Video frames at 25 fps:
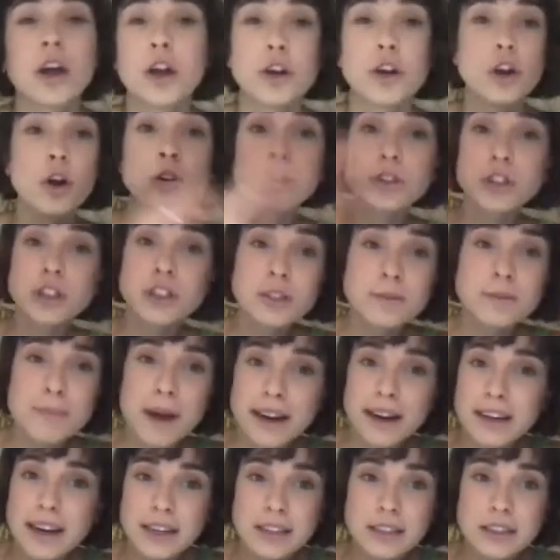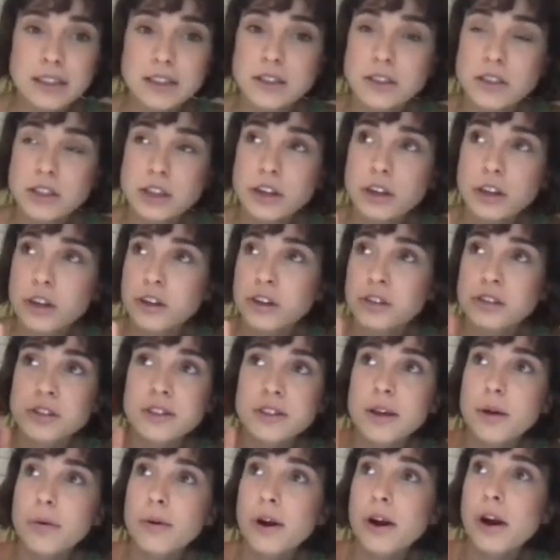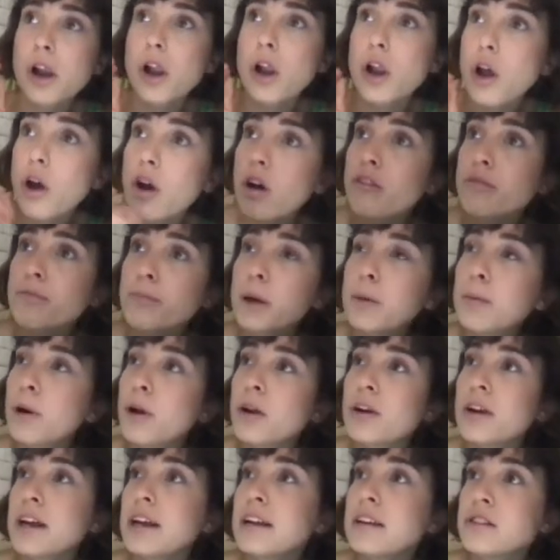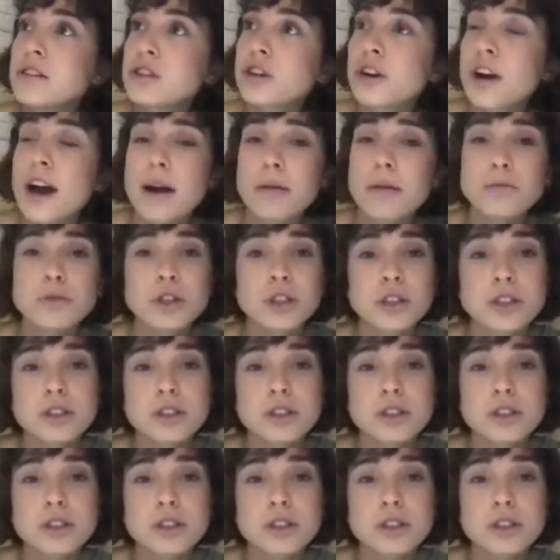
not just Magnetic Studios, there were a lot of people on Instagram just